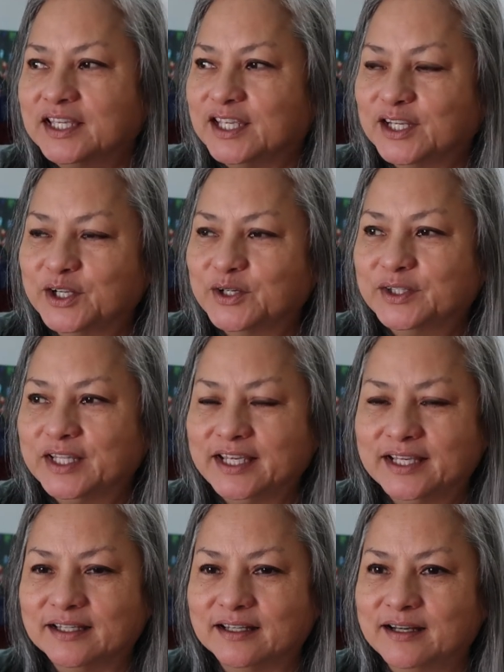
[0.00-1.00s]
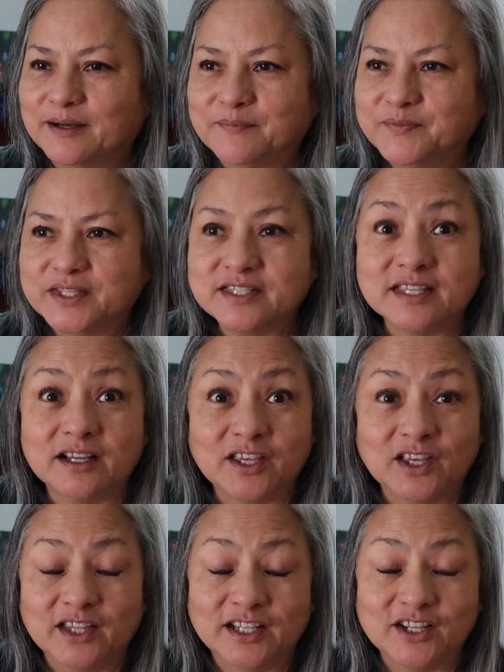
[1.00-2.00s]
you know, like um, the
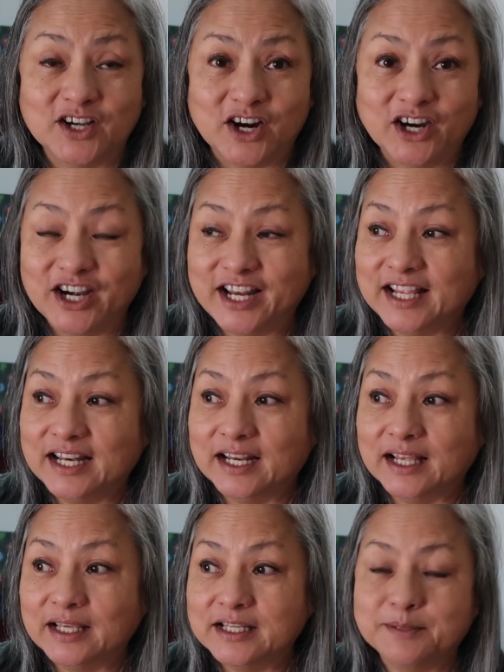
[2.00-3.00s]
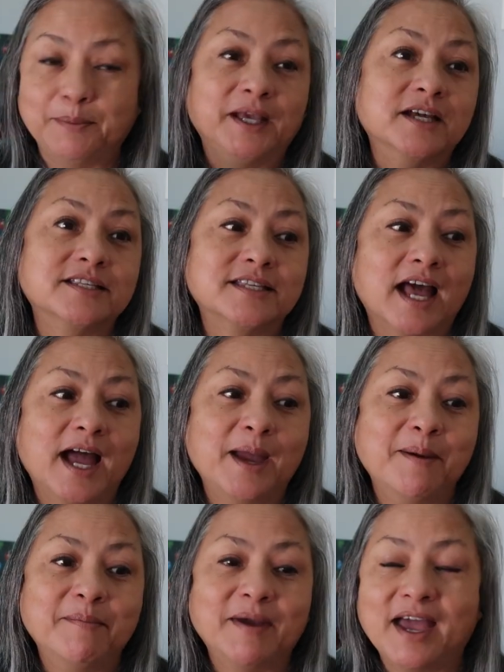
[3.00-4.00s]
succulent garden, it's because
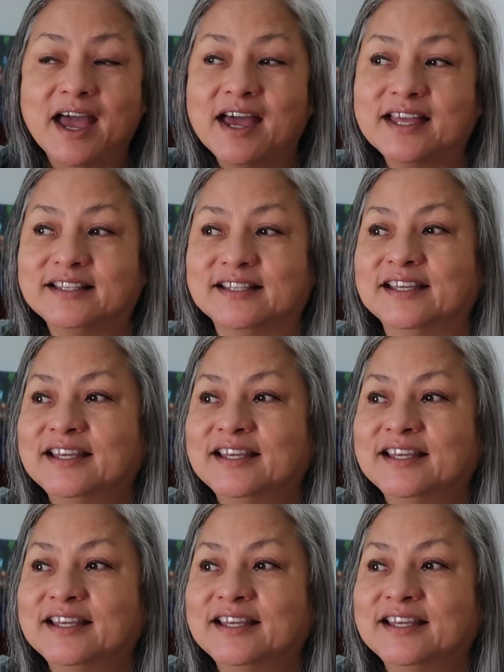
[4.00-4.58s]
I'm at